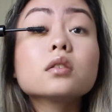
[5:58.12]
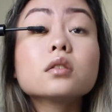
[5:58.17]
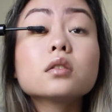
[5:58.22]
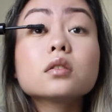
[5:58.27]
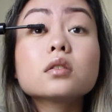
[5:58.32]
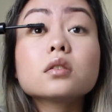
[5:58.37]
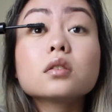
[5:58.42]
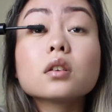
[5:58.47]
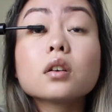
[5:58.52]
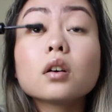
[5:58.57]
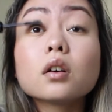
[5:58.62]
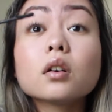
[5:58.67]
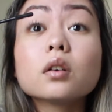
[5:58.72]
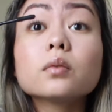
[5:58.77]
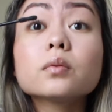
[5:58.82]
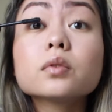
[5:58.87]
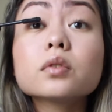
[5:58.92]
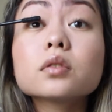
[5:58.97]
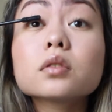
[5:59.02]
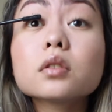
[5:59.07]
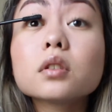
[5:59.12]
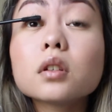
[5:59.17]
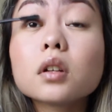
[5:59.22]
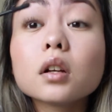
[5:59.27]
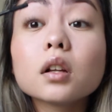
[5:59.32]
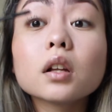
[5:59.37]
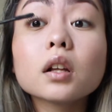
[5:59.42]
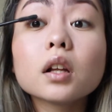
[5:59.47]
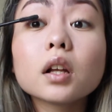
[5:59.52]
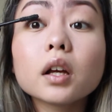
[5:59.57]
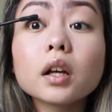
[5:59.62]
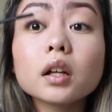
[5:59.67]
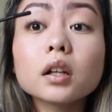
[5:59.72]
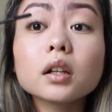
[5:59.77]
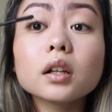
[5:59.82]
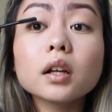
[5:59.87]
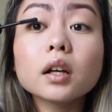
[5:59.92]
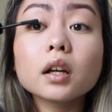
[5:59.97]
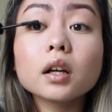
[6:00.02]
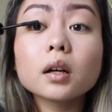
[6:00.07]
So I'm just gonna
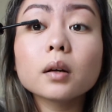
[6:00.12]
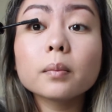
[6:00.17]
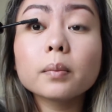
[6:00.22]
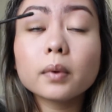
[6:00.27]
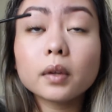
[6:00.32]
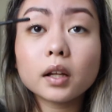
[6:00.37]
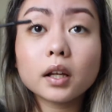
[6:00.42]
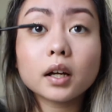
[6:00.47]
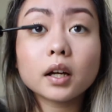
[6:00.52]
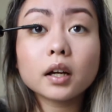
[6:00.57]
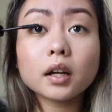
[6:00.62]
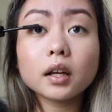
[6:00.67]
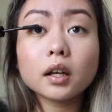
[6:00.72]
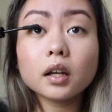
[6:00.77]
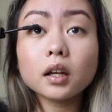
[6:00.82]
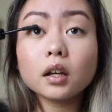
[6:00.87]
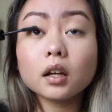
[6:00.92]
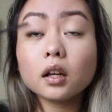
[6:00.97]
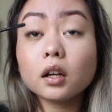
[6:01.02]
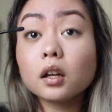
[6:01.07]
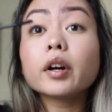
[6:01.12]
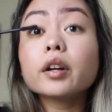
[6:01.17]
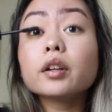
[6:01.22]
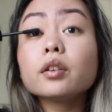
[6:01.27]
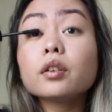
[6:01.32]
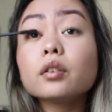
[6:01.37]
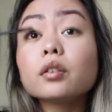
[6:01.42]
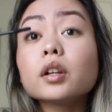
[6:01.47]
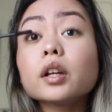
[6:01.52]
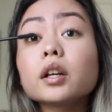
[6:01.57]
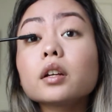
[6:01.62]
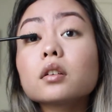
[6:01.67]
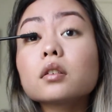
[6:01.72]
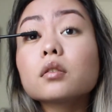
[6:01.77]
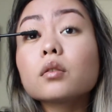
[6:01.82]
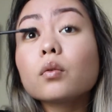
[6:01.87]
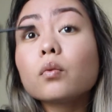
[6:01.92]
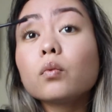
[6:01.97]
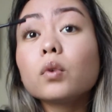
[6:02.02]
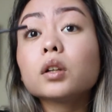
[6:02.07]
lightly apply. I do
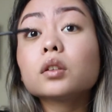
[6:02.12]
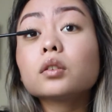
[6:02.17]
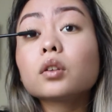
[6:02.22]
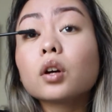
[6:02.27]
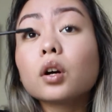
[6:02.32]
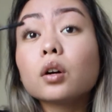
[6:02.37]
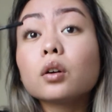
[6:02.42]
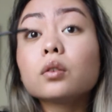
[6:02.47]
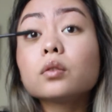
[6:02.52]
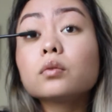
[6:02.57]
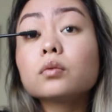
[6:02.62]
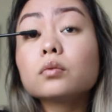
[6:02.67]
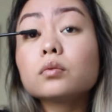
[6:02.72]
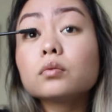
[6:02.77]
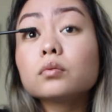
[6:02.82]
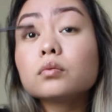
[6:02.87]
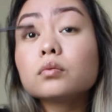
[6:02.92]
like one coat